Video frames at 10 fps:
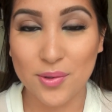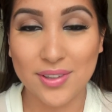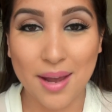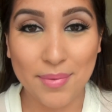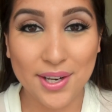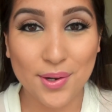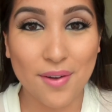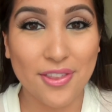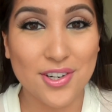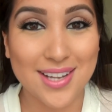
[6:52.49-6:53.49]
Let me know
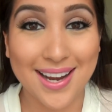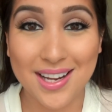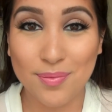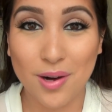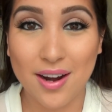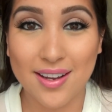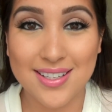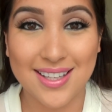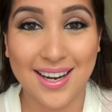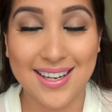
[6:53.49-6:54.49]
if there's any
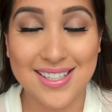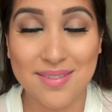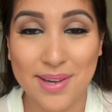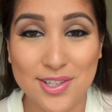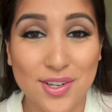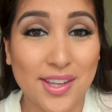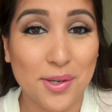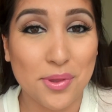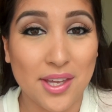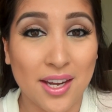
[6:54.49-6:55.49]
products that I didn't mention that
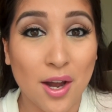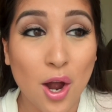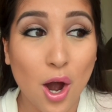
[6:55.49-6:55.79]
you think